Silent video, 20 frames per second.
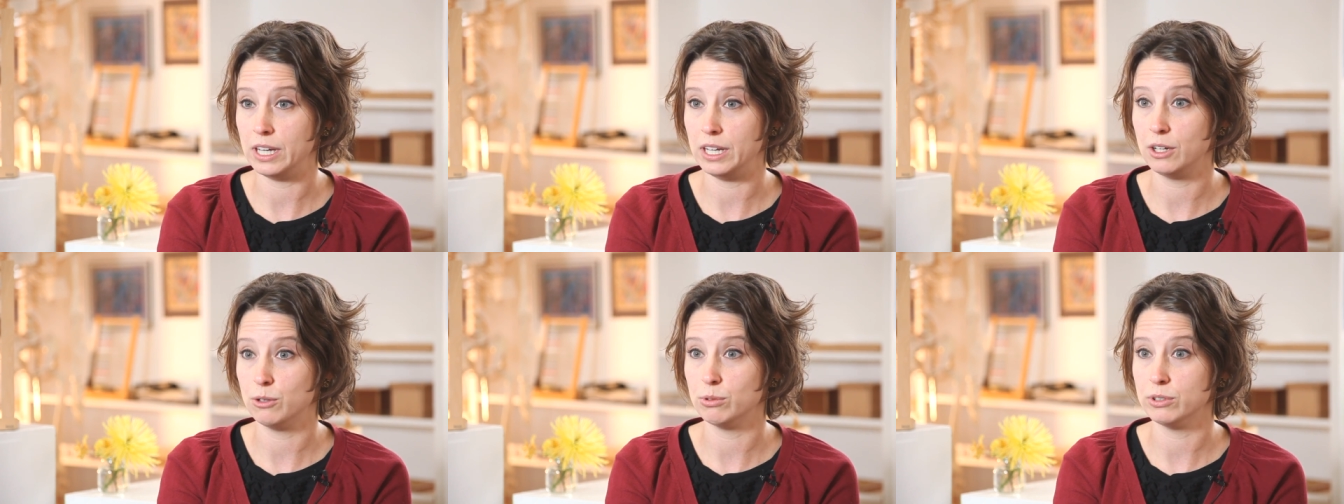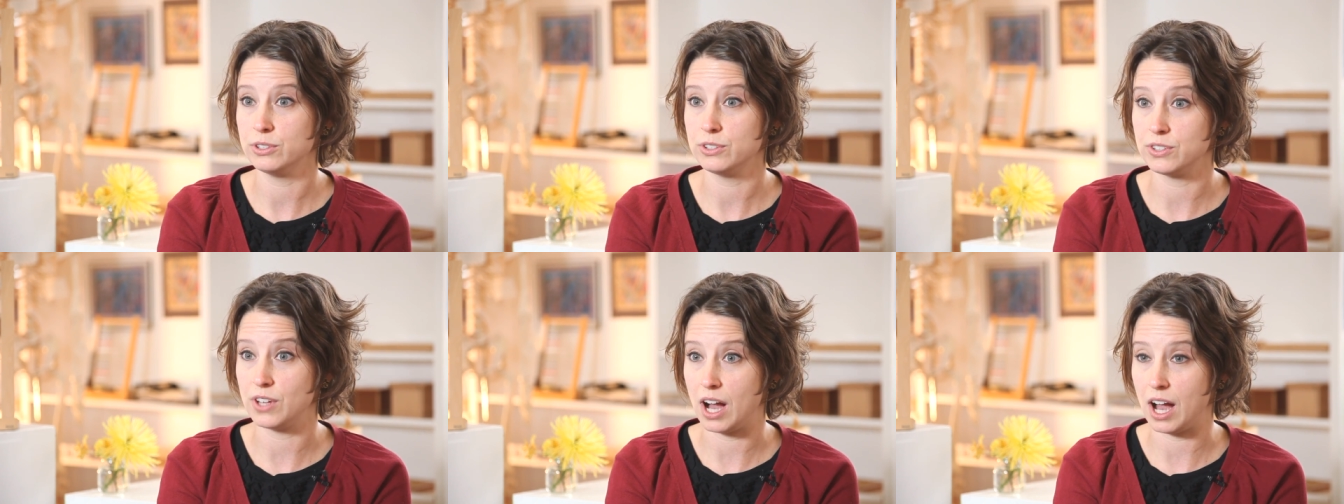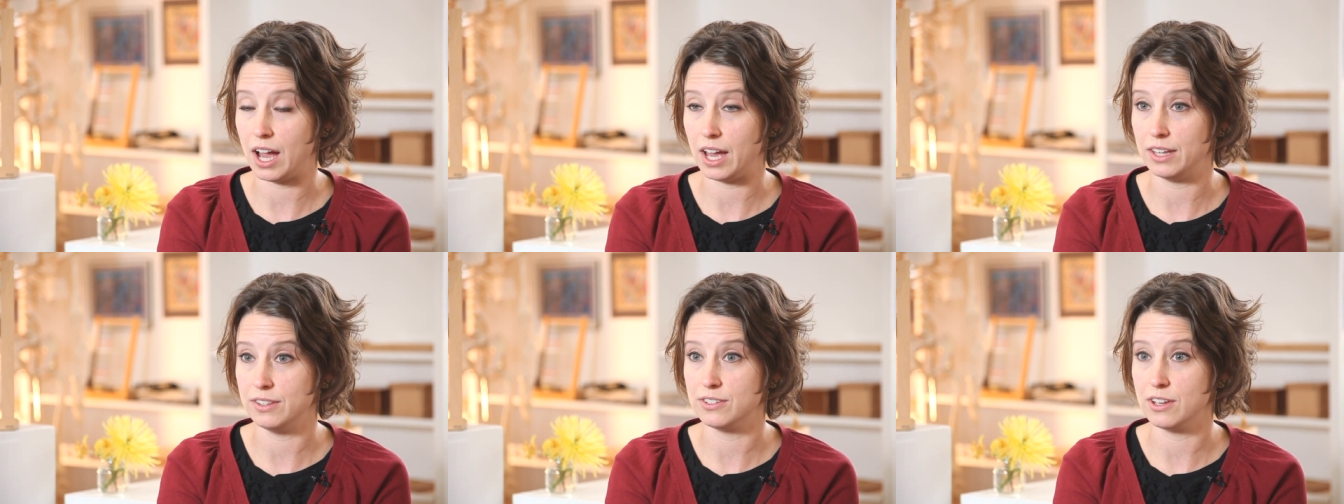equal
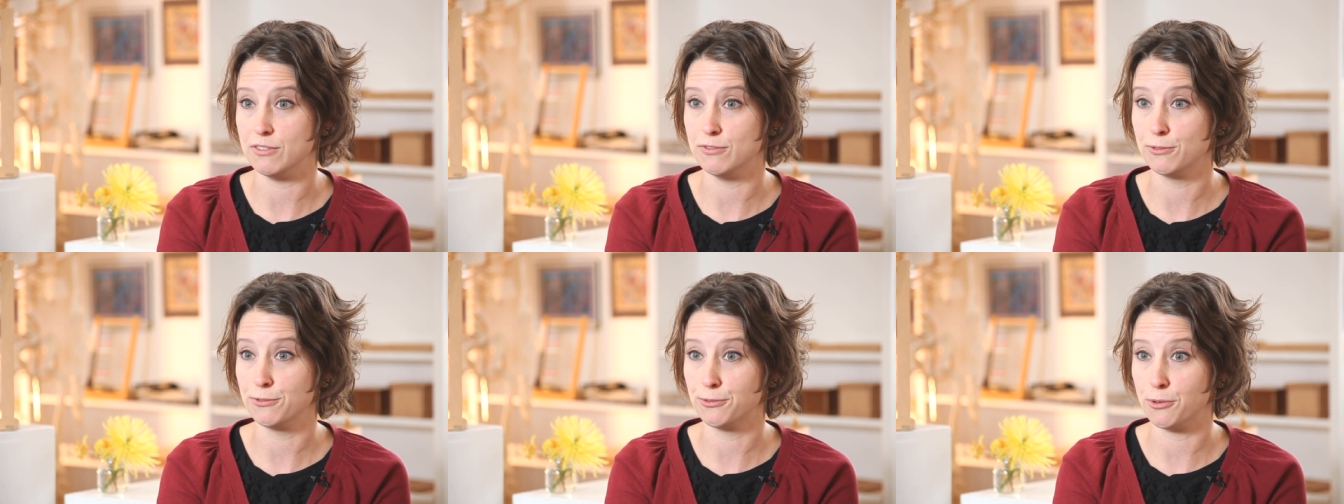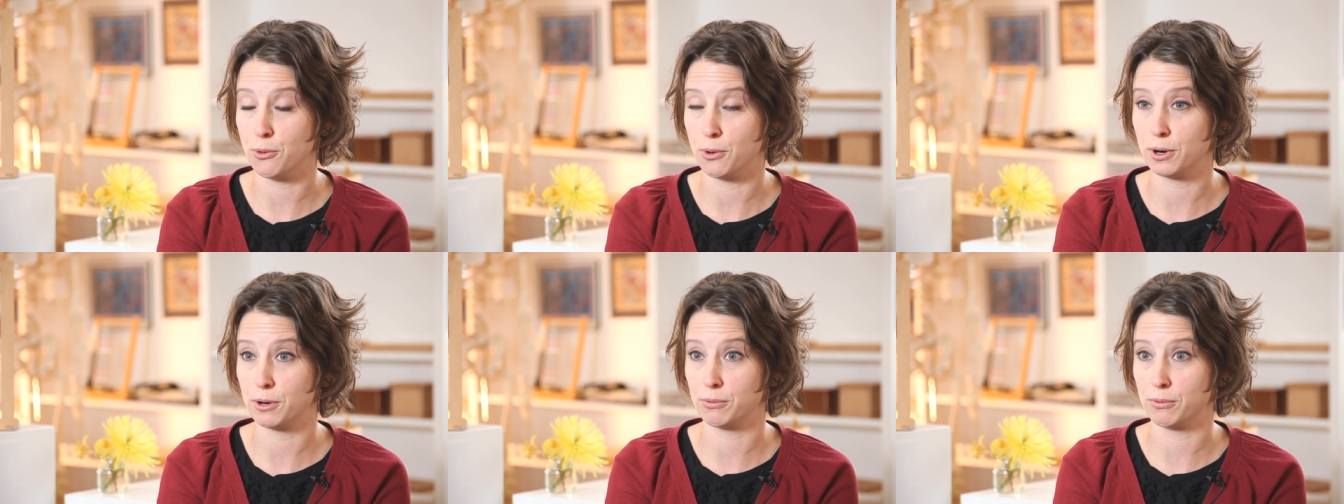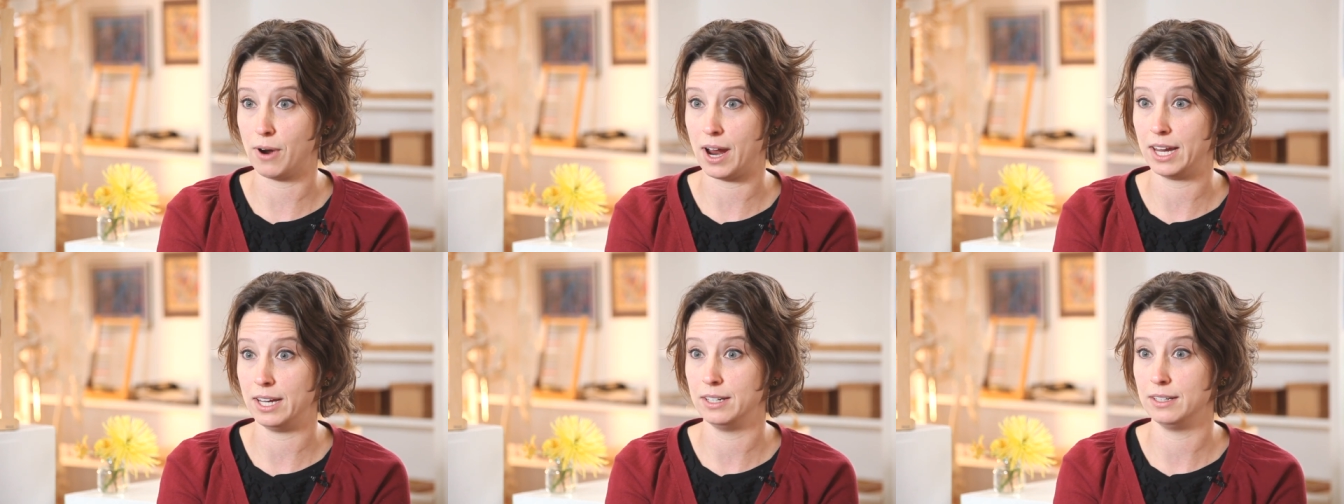sides and four
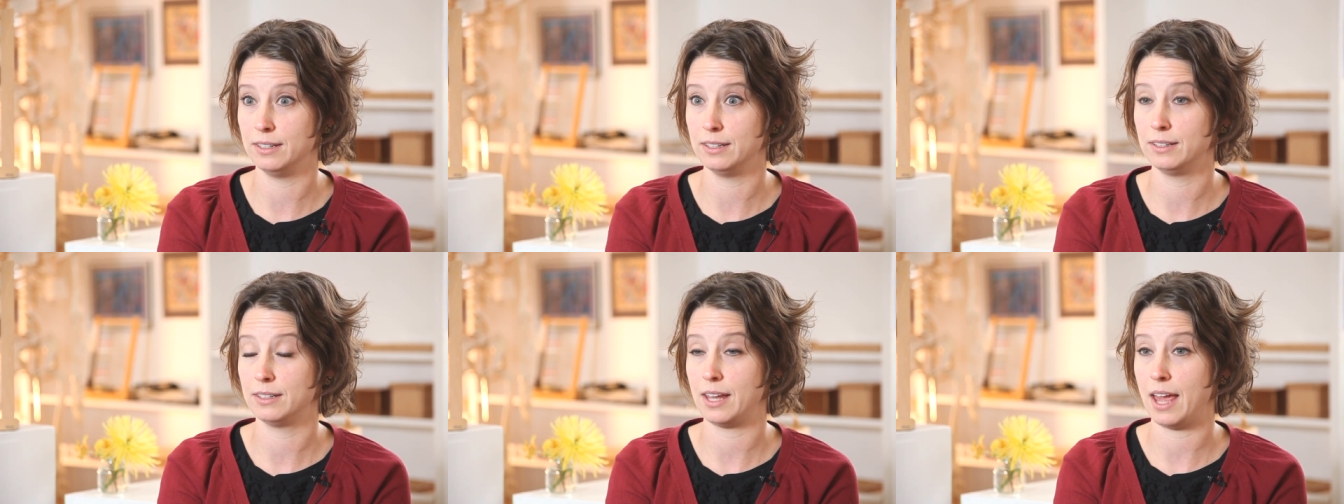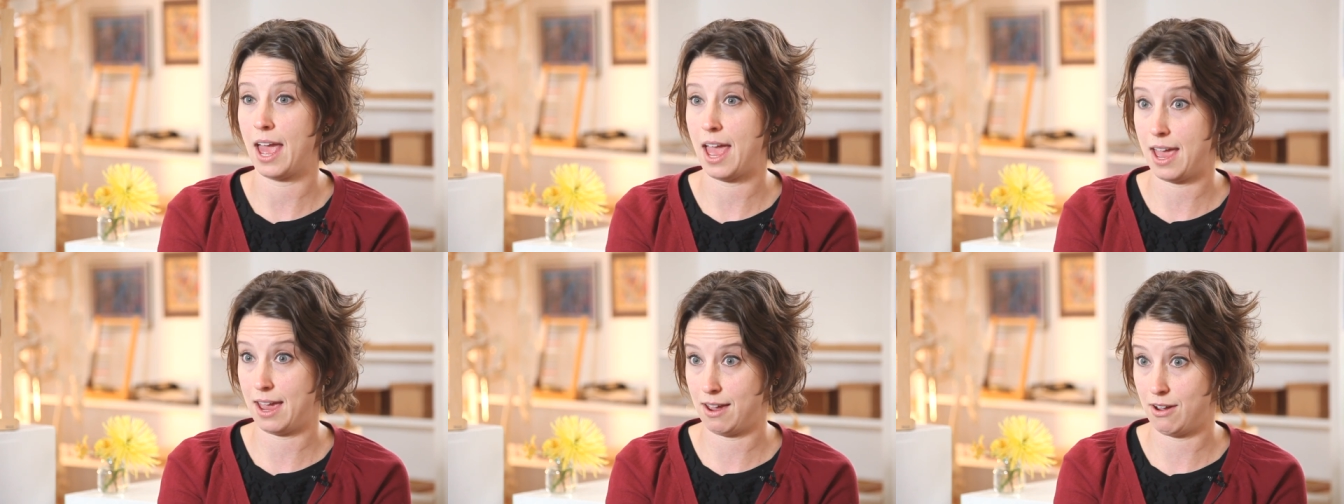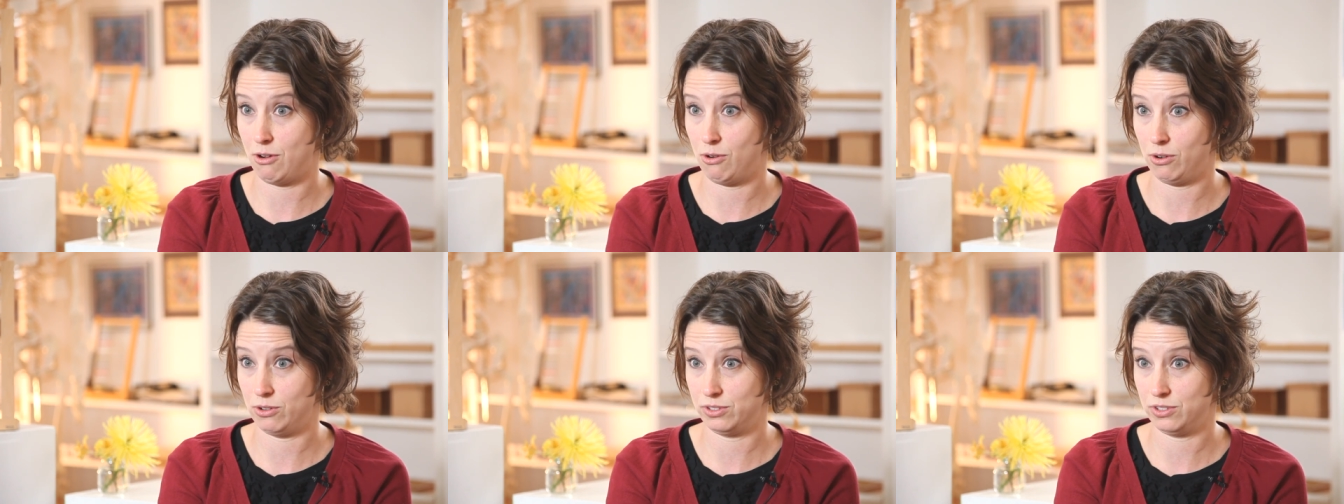right
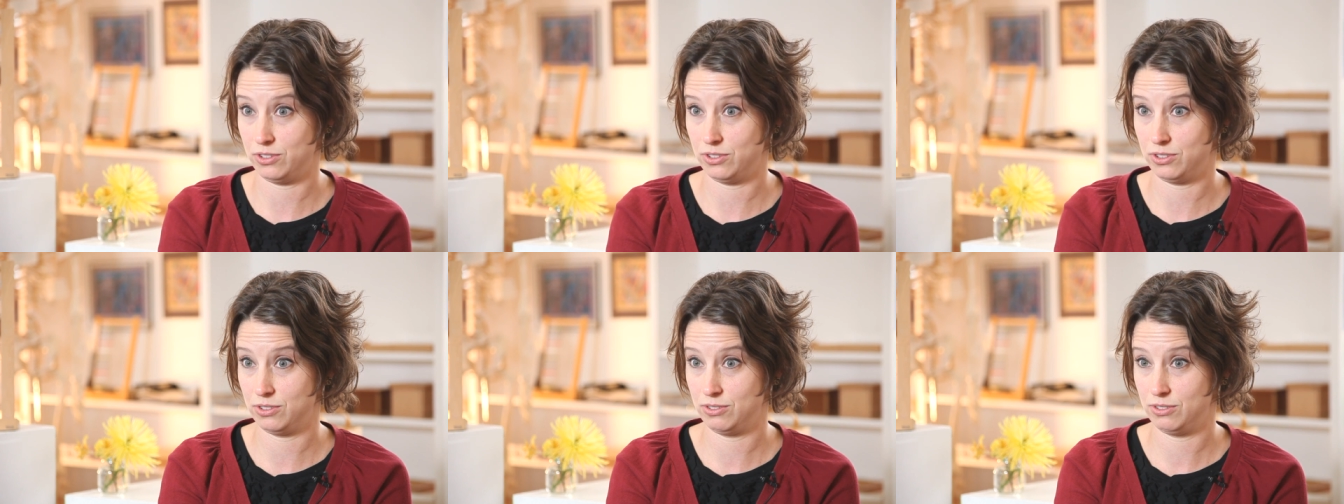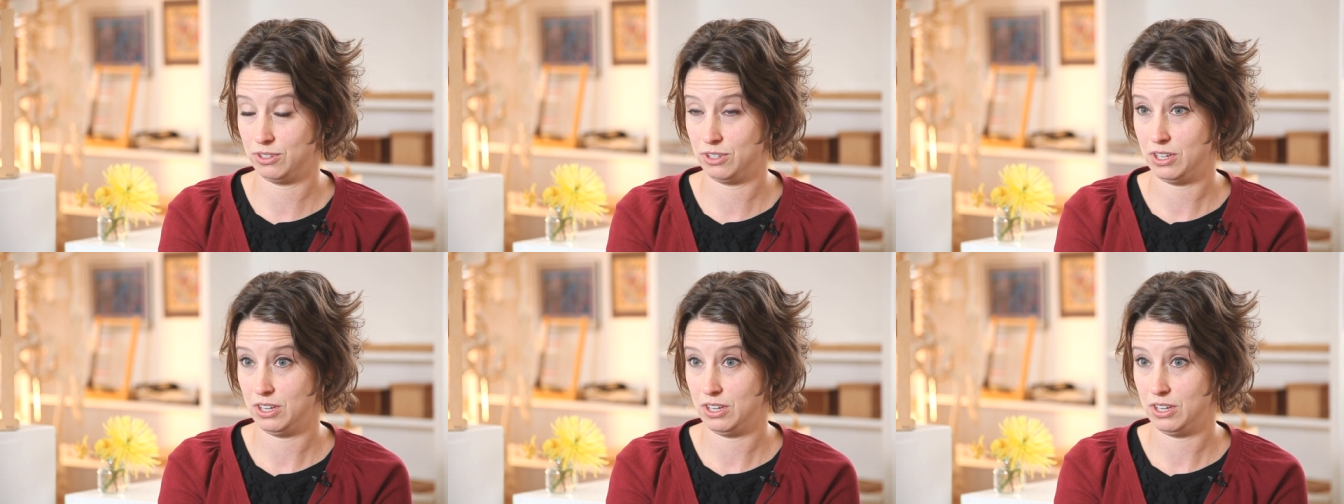angles.